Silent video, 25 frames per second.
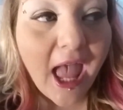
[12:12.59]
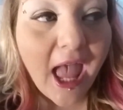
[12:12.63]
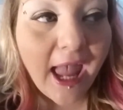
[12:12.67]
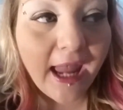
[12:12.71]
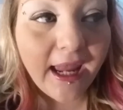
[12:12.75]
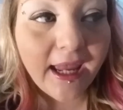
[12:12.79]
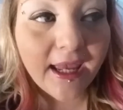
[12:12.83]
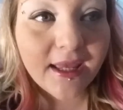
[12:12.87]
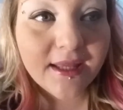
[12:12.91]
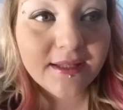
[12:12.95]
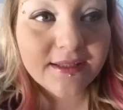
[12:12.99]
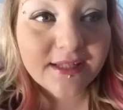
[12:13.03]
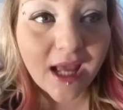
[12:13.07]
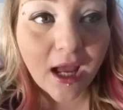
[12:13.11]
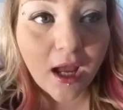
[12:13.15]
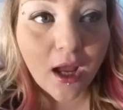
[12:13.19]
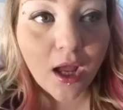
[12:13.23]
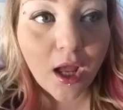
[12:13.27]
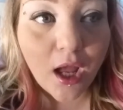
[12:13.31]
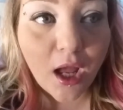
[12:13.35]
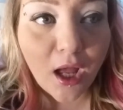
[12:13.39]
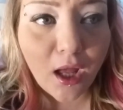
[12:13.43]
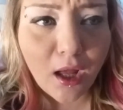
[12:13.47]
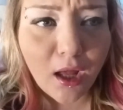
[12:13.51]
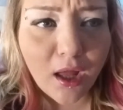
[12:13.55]
And
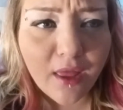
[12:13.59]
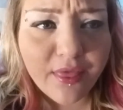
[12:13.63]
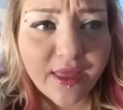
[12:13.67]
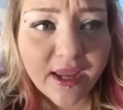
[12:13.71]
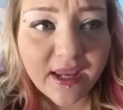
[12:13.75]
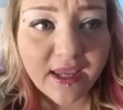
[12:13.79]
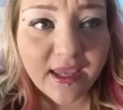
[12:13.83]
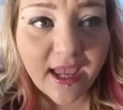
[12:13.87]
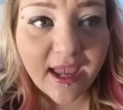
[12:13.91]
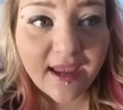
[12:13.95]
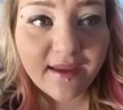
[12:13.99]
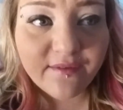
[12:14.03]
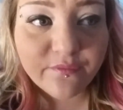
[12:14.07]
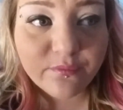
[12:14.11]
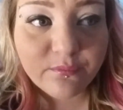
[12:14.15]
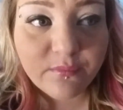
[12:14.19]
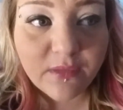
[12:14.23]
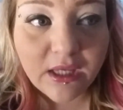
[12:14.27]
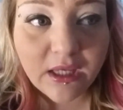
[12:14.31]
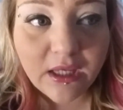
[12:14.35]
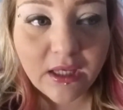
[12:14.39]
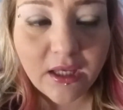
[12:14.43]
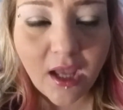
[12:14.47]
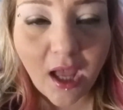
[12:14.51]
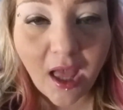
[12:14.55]
uh, they gave
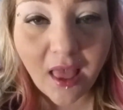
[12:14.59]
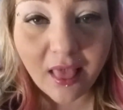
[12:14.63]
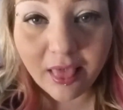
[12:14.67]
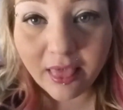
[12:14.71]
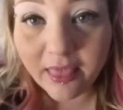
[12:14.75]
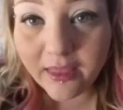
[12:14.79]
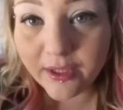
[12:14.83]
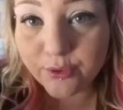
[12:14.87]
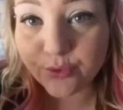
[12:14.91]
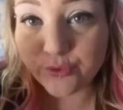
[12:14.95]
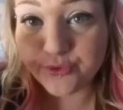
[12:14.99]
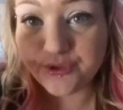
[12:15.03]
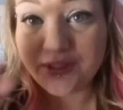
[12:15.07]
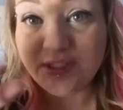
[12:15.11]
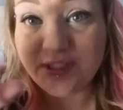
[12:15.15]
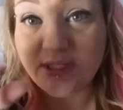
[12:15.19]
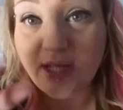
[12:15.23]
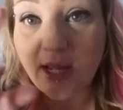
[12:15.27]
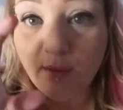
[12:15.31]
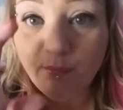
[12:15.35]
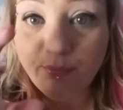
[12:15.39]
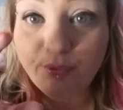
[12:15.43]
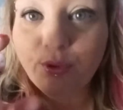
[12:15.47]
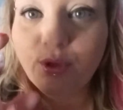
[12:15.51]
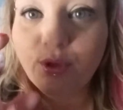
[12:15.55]
me a little
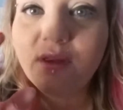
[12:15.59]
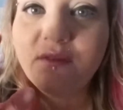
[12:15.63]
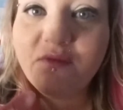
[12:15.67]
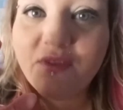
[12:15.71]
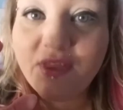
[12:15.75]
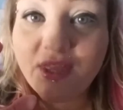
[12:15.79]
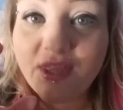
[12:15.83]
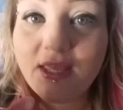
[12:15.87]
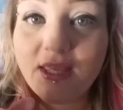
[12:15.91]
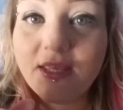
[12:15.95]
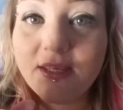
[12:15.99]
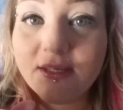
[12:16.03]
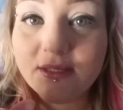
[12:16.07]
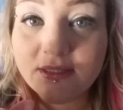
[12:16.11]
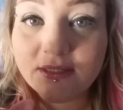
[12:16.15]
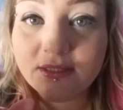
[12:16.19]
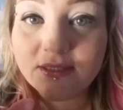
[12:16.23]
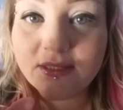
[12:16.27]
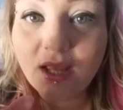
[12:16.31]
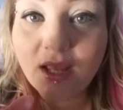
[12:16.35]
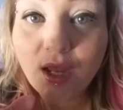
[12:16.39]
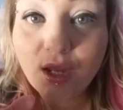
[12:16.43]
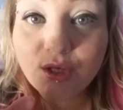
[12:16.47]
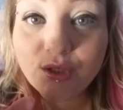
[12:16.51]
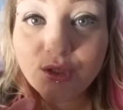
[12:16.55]
sample of
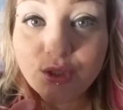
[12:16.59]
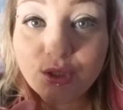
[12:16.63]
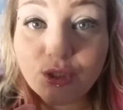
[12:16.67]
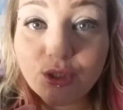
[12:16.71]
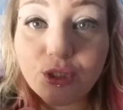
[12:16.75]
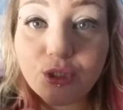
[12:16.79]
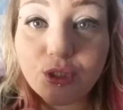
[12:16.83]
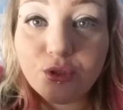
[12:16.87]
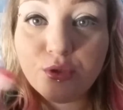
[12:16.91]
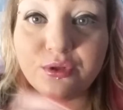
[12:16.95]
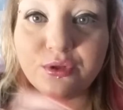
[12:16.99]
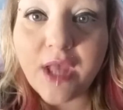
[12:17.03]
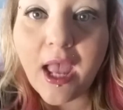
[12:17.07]
this to use.